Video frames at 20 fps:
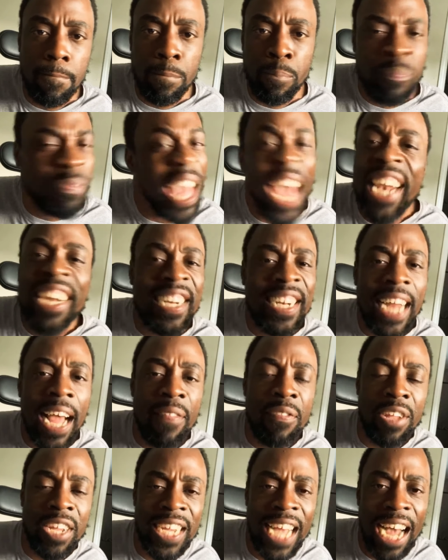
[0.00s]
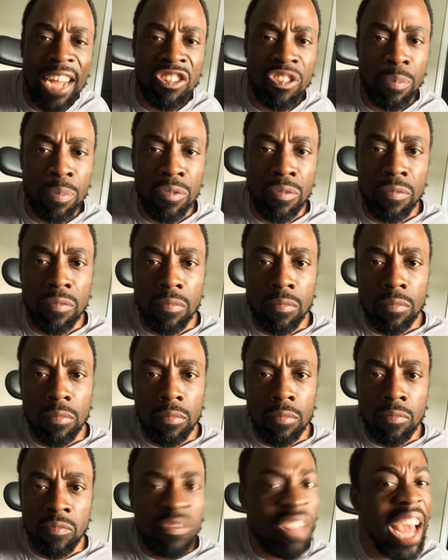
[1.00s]
That is not the gospel.
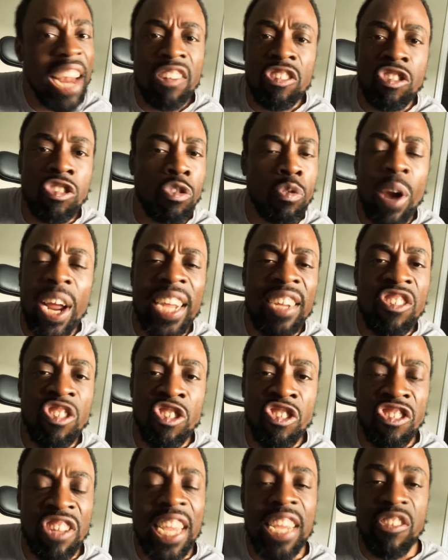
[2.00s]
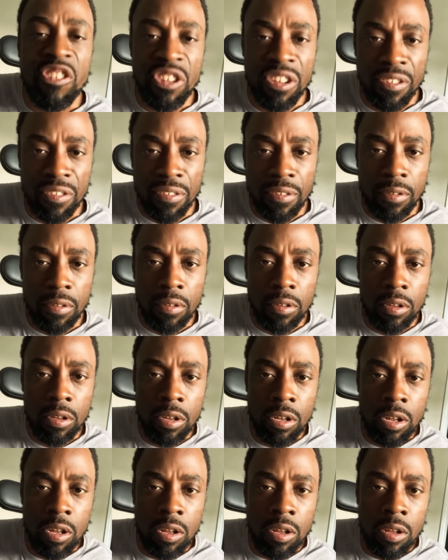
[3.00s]
That is strange teachings.
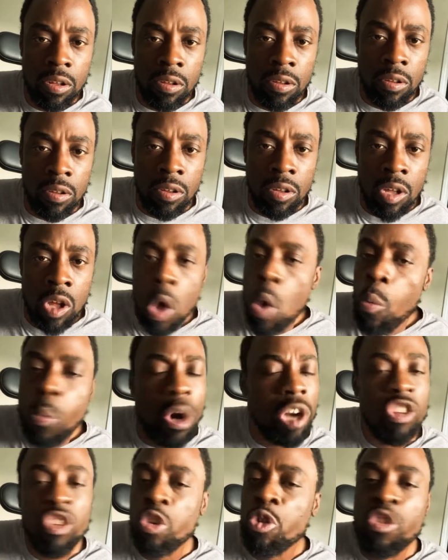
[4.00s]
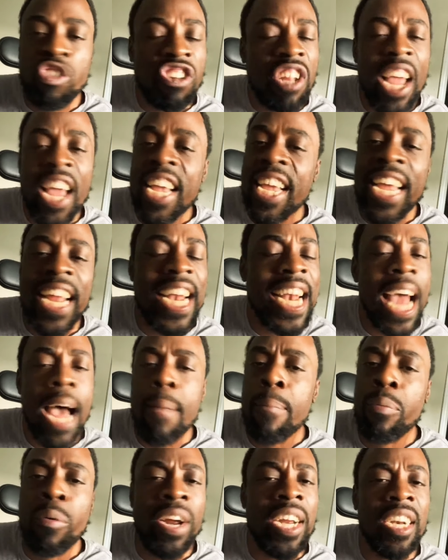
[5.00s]
What you're saying
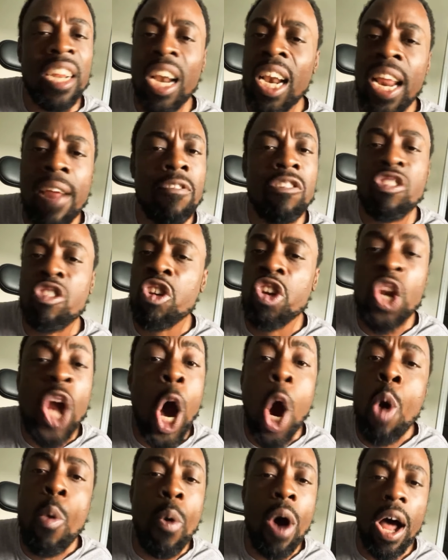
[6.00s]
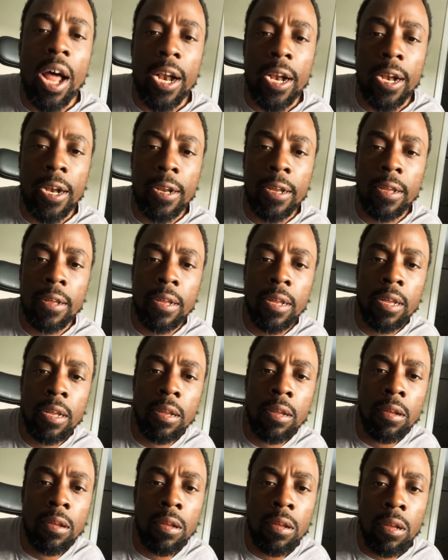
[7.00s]
cannot bring deliverance to no one.
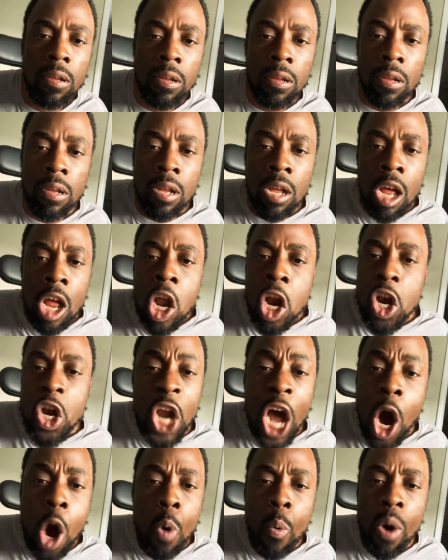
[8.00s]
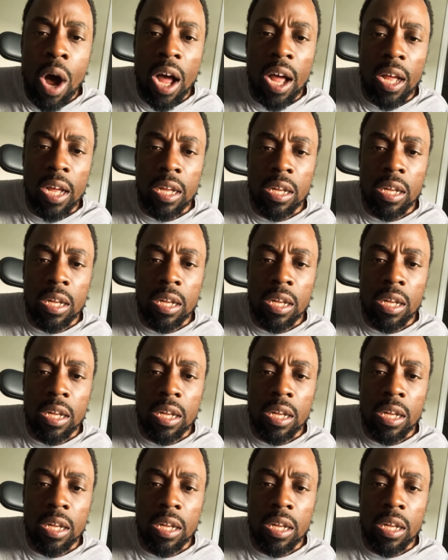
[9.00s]
No one.